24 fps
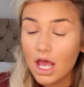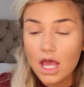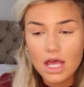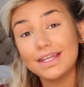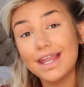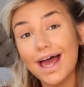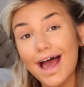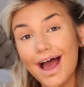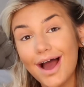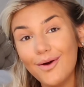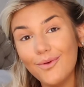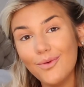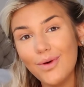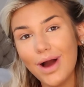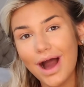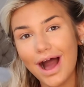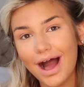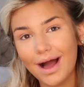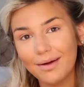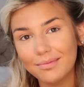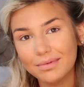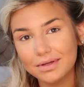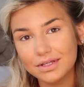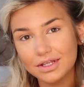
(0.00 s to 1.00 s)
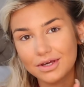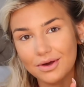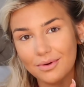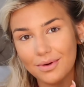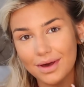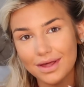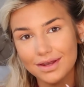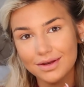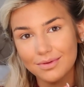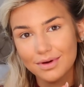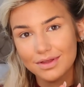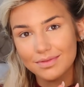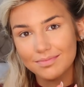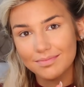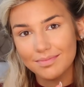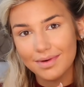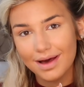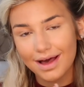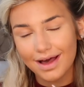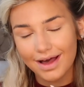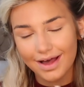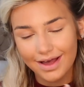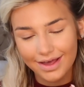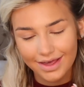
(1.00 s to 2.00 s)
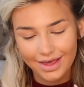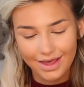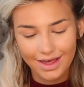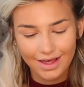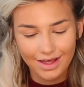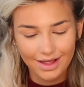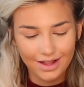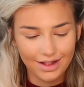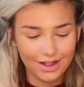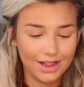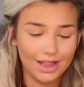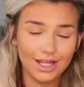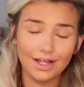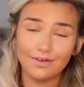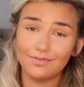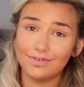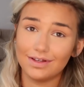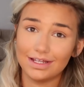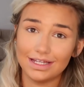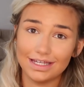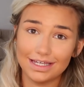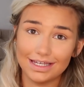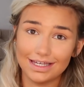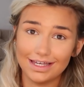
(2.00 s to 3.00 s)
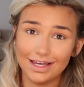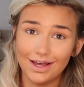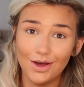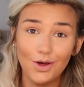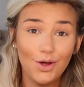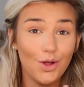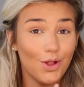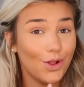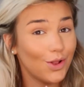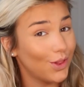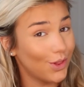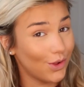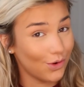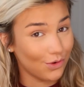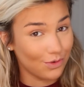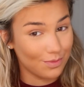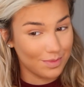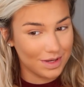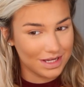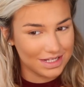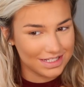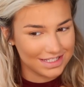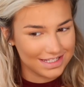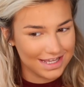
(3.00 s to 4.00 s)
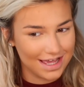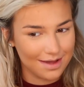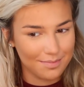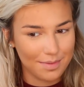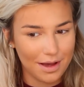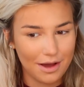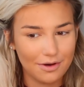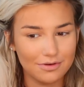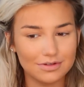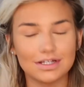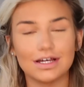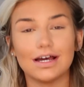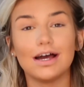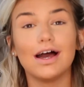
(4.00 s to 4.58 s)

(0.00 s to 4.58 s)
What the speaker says: Now I'm gonna go in with my lovely Laura Mercier powder.